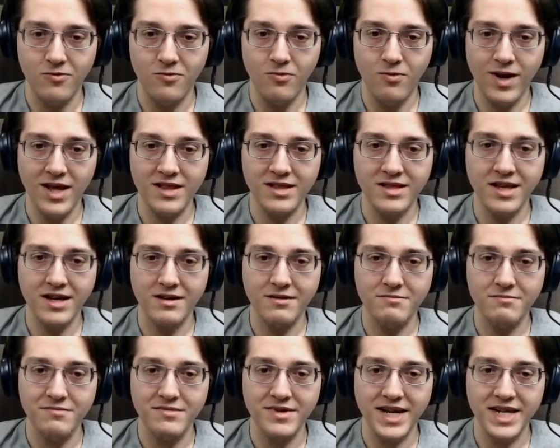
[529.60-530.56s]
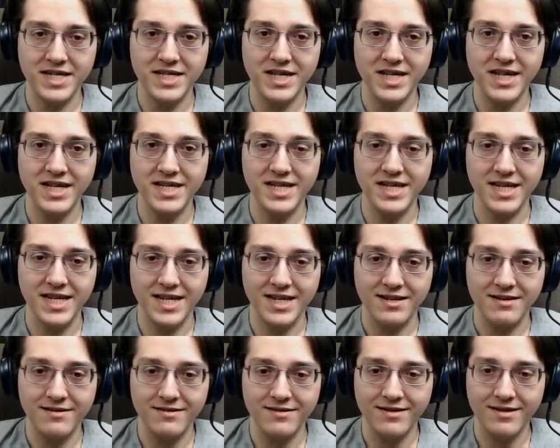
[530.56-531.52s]
Welcome, Nexelit!
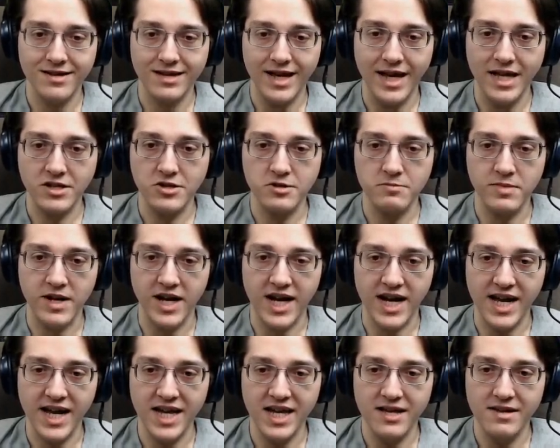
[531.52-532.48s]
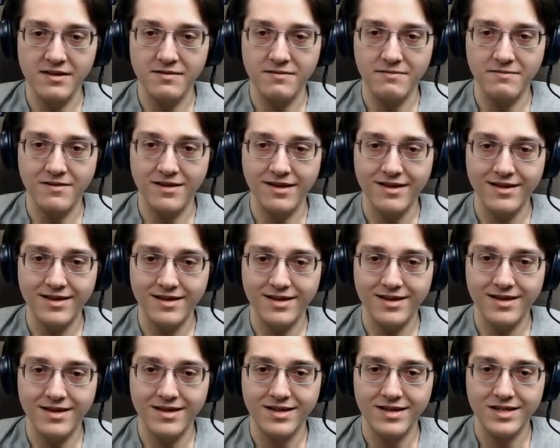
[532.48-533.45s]
And goodbye!
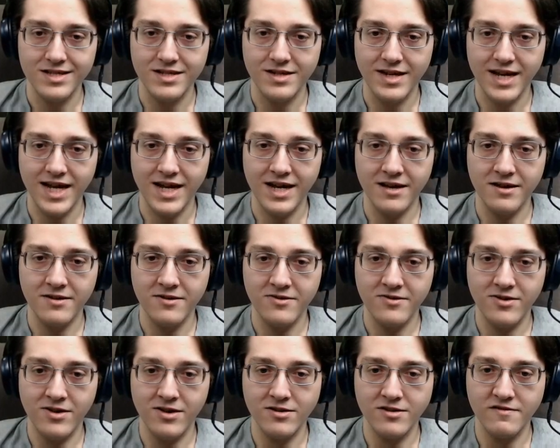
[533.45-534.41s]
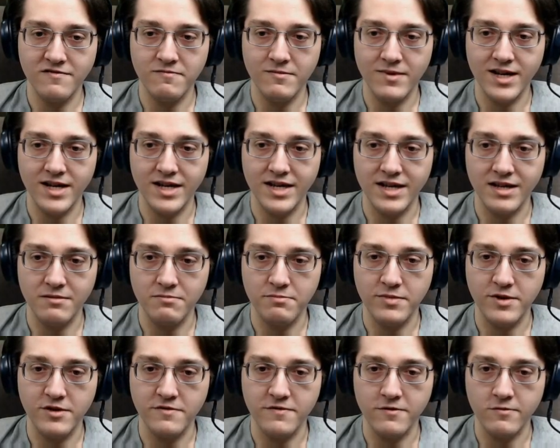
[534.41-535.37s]
So now all of my
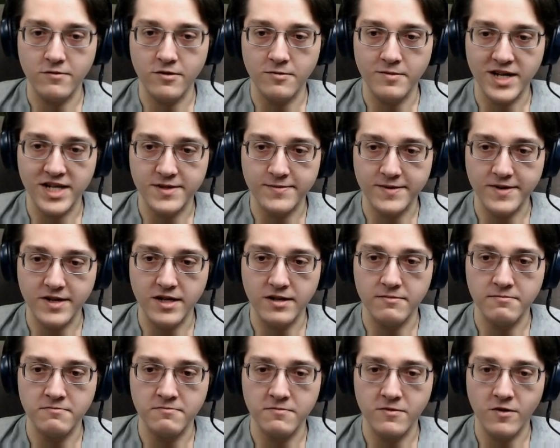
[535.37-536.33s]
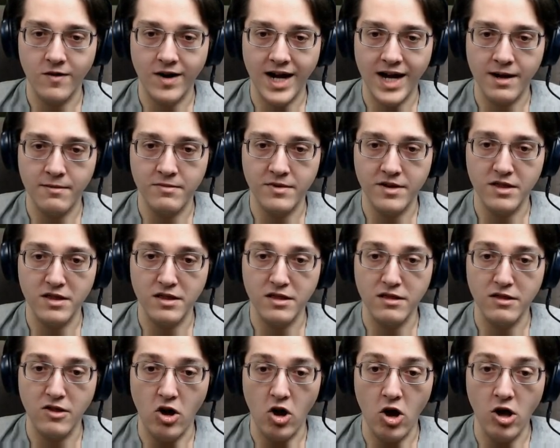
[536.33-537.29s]
beautiful robots will come grab
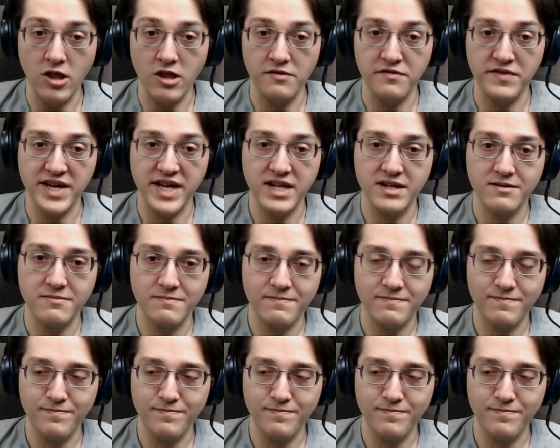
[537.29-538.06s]
all of it